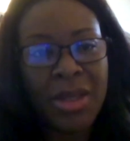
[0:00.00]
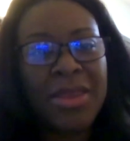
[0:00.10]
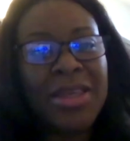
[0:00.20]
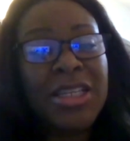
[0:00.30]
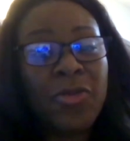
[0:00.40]

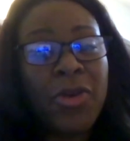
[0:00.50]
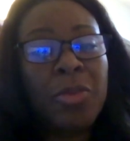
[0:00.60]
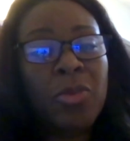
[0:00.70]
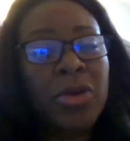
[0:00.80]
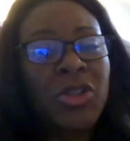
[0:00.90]
These
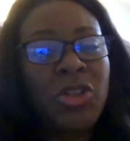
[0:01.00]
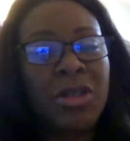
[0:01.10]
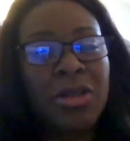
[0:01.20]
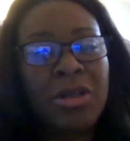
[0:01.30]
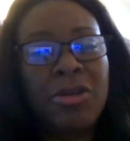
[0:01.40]
frameworks should
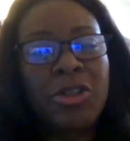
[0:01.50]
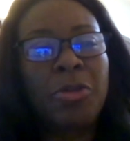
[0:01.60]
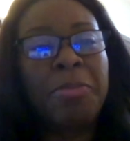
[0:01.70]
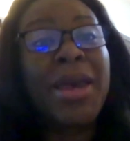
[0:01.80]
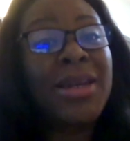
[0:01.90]
encourage or
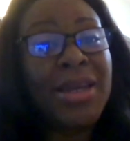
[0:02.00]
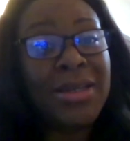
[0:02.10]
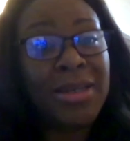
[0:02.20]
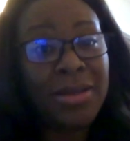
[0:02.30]
mandate